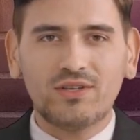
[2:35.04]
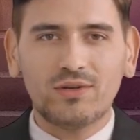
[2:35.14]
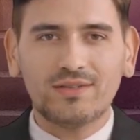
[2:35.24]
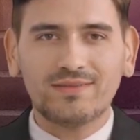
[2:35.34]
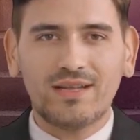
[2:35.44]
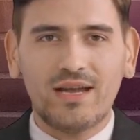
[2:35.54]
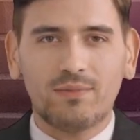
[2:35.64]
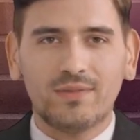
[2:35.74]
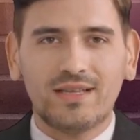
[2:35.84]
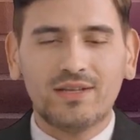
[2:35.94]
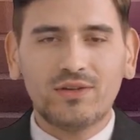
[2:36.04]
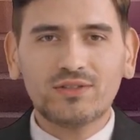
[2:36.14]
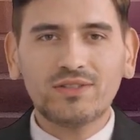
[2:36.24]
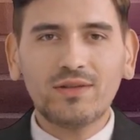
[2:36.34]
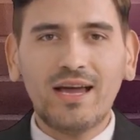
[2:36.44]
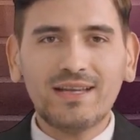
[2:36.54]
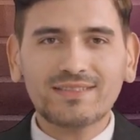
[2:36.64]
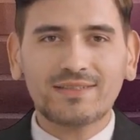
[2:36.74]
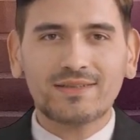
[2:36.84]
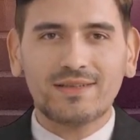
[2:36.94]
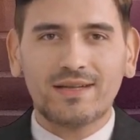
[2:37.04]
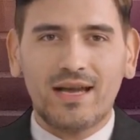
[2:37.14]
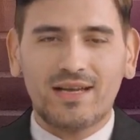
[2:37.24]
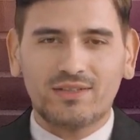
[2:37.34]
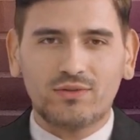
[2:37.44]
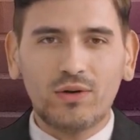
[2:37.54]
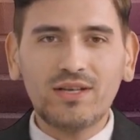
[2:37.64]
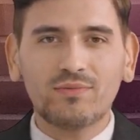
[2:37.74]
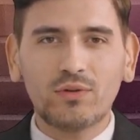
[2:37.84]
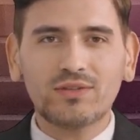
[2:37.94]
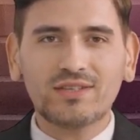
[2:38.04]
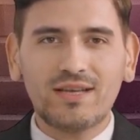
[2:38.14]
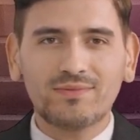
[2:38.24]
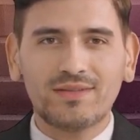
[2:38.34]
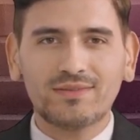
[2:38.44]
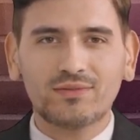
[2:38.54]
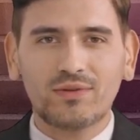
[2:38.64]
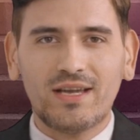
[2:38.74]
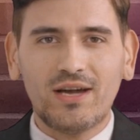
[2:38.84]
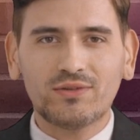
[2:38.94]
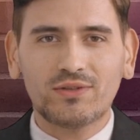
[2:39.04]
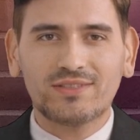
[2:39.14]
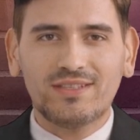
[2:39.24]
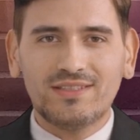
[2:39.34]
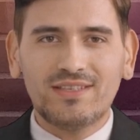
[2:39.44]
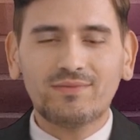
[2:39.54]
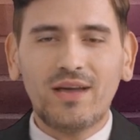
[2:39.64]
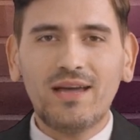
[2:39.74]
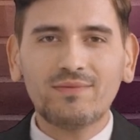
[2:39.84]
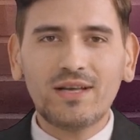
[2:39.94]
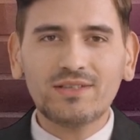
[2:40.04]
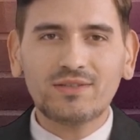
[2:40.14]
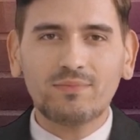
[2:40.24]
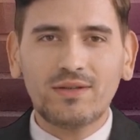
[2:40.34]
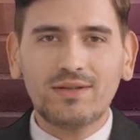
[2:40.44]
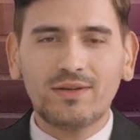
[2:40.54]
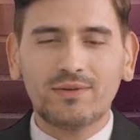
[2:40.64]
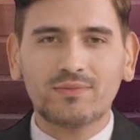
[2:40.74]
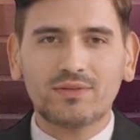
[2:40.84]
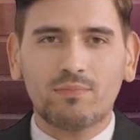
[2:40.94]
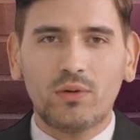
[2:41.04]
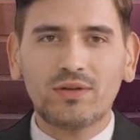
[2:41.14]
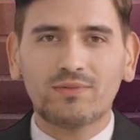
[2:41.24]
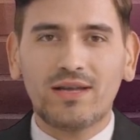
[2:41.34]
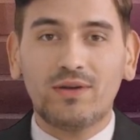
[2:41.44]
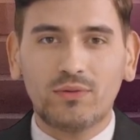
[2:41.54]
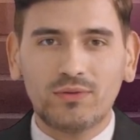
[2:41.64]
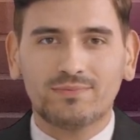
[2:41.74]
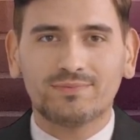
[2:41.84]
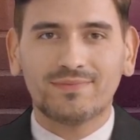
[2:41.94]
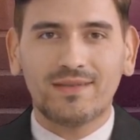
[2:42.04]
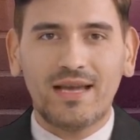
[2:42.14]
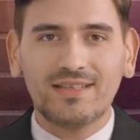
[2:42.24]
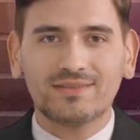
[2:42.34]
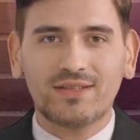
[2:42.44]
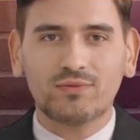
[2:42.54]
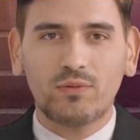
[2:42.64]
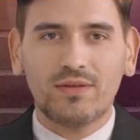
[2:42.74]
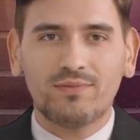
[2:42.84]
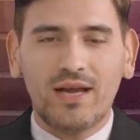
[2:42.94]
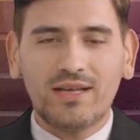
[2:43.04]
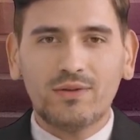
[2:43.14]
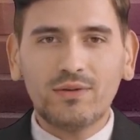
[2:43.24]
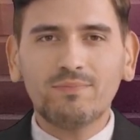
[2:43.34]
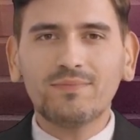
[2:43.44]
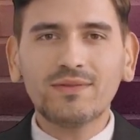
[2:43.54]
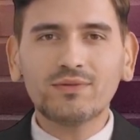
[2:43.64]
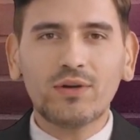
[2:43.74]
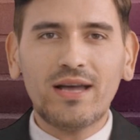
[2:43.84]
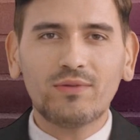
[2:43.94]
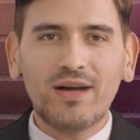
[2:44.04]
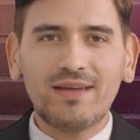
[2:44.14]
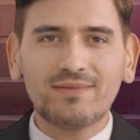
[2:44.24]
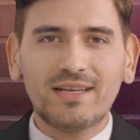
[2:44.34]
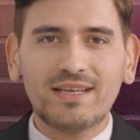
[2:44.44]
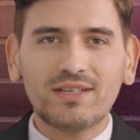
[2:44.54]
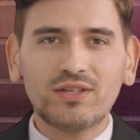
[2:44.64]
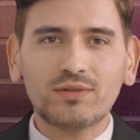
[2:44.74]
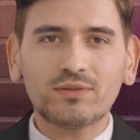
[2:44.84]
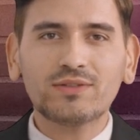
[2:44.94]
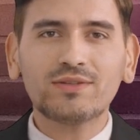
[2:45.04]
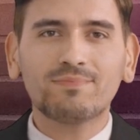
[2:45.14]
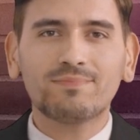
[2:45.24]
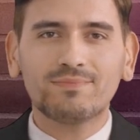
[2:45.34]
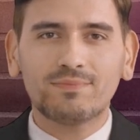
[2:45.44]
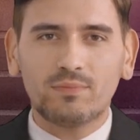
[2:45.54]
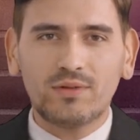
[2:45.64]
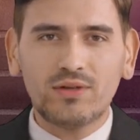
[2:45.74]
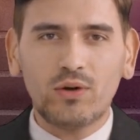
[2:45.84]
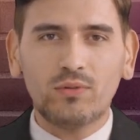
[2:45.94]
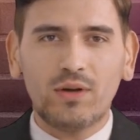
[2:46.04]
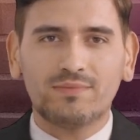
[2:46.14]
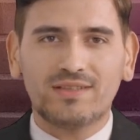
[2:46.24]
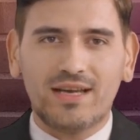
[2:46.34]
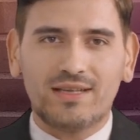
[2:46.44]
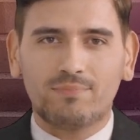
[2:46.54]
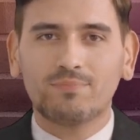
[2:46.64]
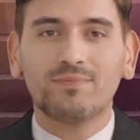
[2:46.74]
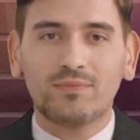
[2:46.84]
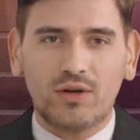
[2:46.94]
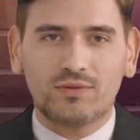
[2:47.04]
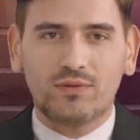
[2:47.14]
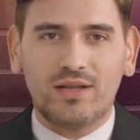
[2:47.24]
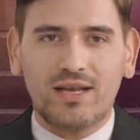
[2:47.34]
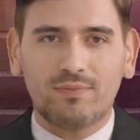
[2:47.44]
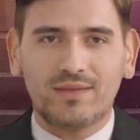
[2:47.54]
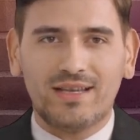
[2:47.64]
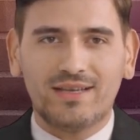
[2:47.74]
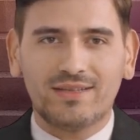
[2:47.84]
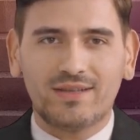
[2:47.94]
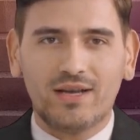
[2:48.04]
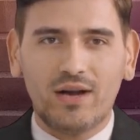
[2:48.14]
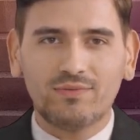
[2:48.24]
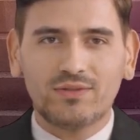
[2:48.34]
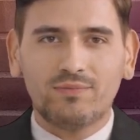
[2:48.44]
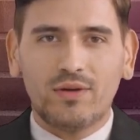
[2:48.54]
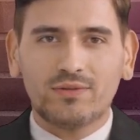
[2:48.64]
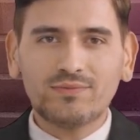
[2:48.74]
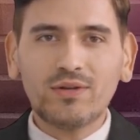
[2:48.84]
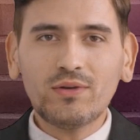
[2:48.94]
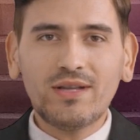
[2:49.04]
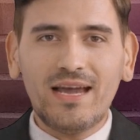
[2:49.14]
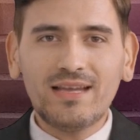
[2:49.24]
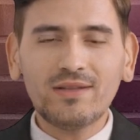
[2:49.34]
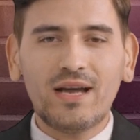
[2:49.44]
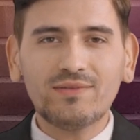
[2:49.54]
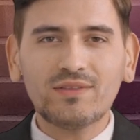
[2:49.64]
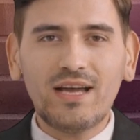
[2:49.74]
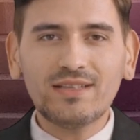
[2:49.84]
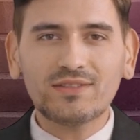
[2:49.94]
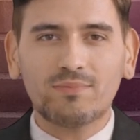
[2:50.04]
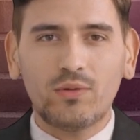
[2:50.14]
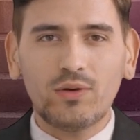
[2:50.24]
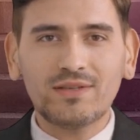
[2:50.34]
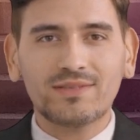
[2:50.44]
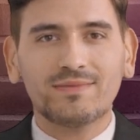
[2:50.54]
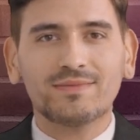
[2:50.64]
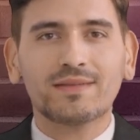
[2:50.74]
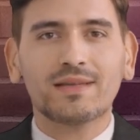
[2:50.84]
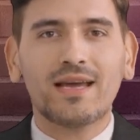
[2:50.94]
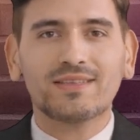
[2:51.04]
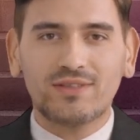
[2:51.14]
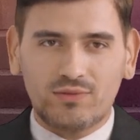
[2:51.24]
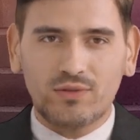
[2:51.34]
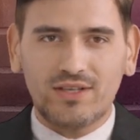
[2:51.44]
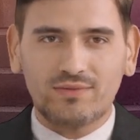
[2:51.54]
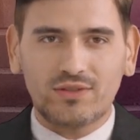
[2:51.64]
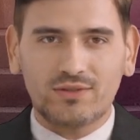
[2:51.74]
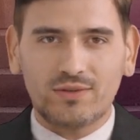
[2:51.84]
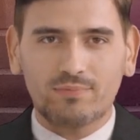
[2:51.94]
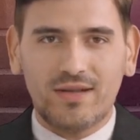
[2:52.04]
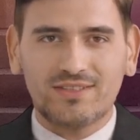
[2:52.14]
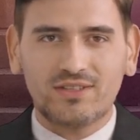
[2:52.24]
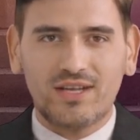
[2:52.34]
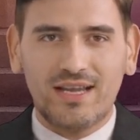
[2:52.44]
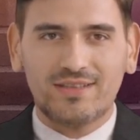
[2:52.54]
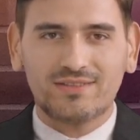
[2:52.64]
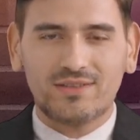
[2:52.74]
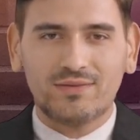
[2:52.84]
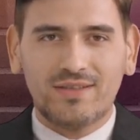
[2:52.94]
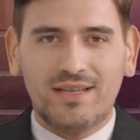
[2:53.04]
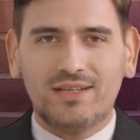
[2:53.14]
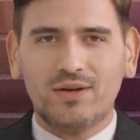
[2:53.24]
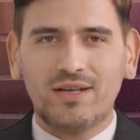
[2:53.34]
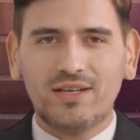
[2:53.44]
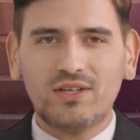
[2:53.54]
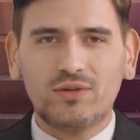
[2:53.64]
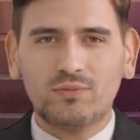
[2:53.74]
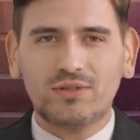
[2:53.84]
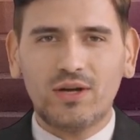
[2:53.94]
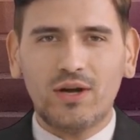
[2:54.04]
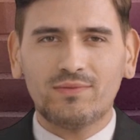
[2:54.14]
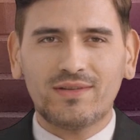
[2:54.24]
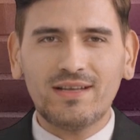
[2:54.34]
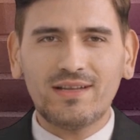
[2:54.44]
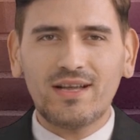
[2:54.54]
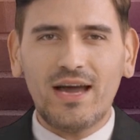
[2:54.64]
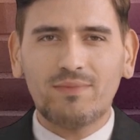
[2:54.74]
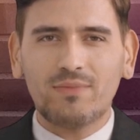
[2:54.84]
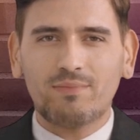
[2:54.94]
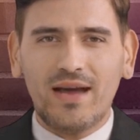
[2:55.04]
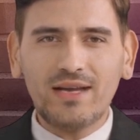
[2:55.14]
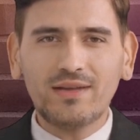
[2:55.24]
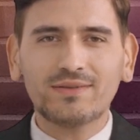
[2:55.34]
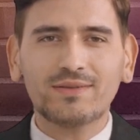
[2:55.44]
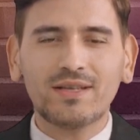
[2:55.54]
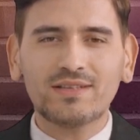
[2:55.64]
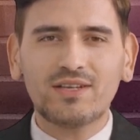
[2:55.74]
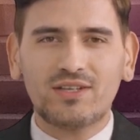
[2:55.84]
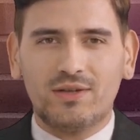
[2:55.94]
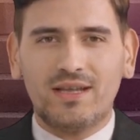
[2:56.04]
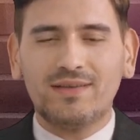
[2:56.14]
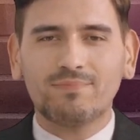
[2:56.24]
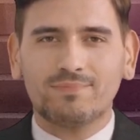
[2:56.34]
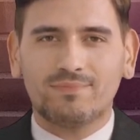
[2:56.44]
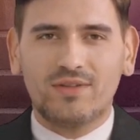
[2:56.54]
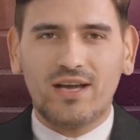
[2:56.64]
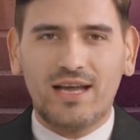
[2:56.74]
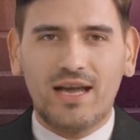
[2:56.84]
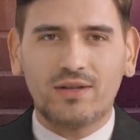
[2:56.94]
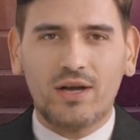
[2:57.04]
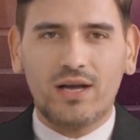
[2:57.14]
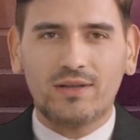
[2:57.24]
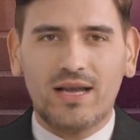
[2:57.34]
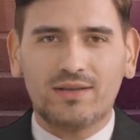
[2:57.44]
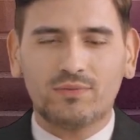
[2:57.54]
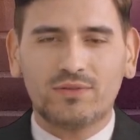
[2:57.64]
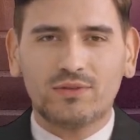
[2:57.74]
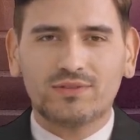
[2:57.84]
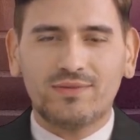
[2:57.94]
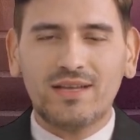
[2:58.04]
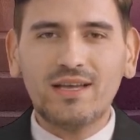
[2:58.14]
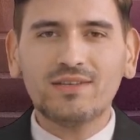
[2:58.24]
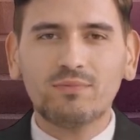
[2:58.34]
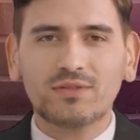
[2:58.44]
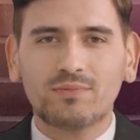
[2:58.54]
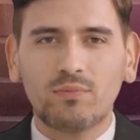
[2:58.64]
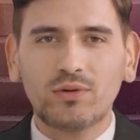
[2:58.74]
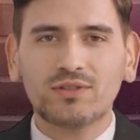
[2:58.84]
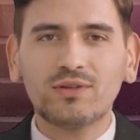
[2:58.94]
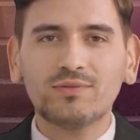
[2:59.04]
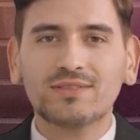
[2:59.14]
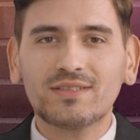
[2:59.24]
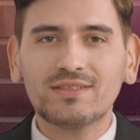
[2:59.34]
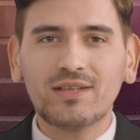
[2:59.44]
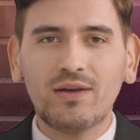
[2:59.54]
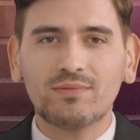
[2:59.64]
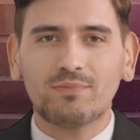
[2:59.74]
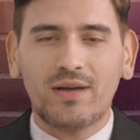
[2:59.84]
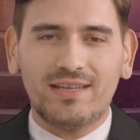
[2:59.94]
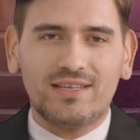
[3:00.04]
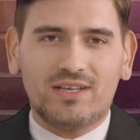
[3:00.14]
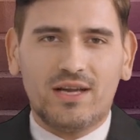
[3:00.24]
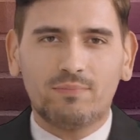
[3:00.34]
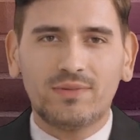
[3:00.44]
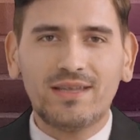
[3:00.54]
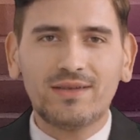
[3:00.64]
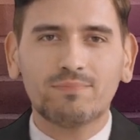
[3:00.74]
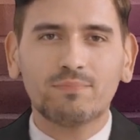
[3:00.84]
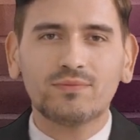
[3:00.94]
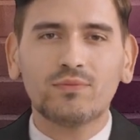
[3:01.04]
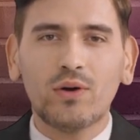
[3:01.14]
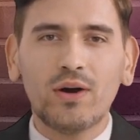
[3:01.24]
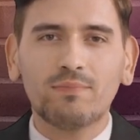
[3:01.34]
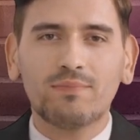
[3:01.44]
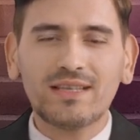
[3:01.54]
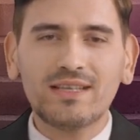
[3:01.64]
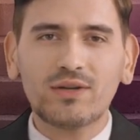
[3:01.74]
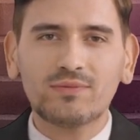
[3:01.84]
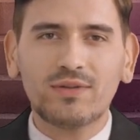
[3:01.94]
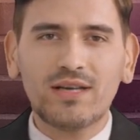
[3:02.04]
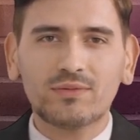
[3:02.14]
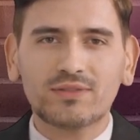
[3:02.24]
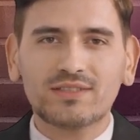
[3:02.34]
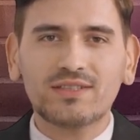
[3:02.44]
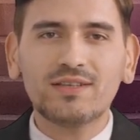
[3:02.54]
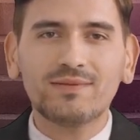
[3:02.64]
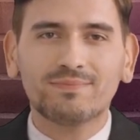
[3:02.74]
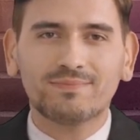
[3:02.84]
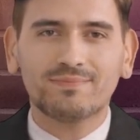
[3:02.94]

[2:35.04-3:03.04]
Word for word: sure that the company you select has 24-7 365 customer support available, as this will be vital if you ever have any issues with your website. Look for a company that offers both phone and live chat support as this will give you the best chance of getting your issue resolved in a timely manner. Additionally, check out online reviews of the customer support services offered by each company before making your final decision.